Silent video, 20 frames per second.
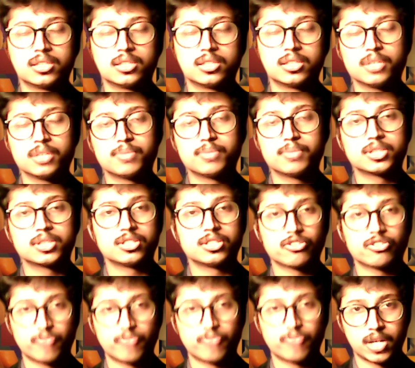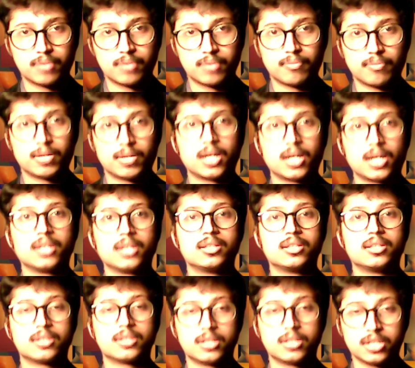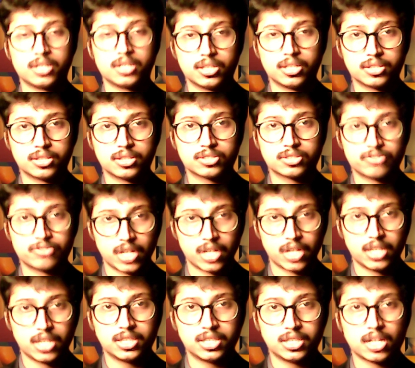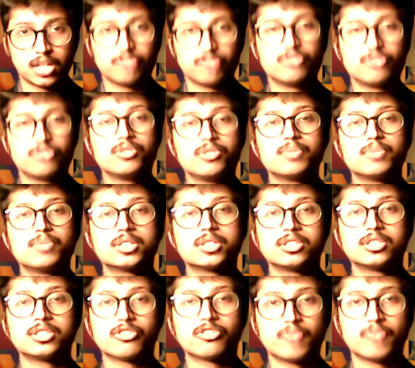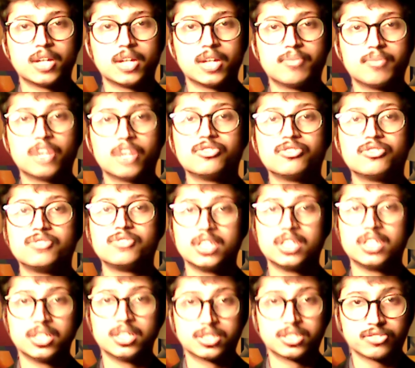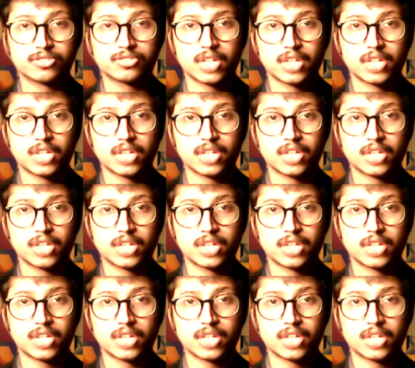in thirty percent of men by the thirty years of age and fifty percent of men by fifty years of